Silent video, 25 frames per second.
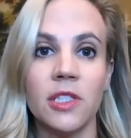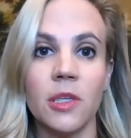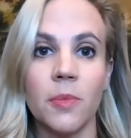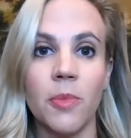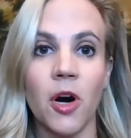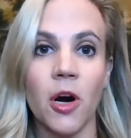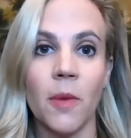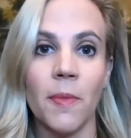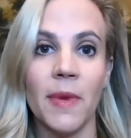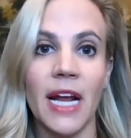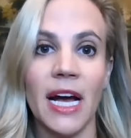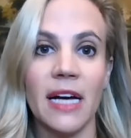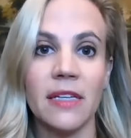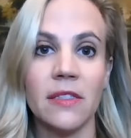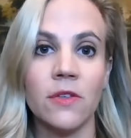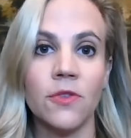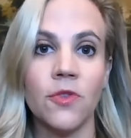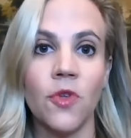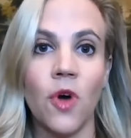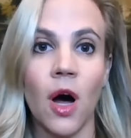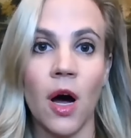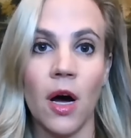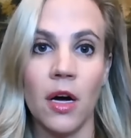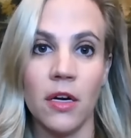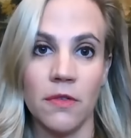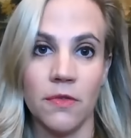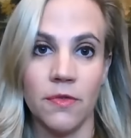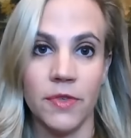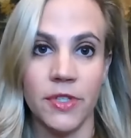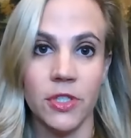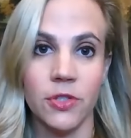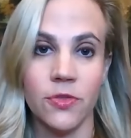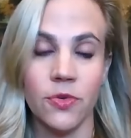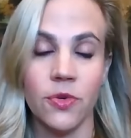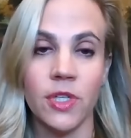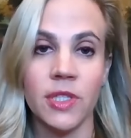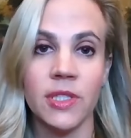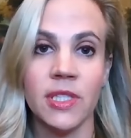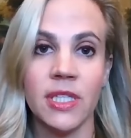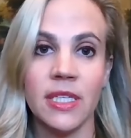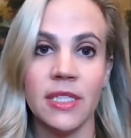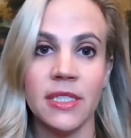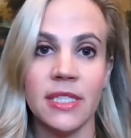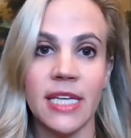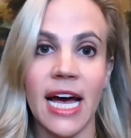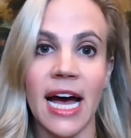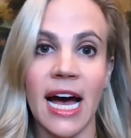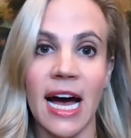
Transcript: department has a lot of resources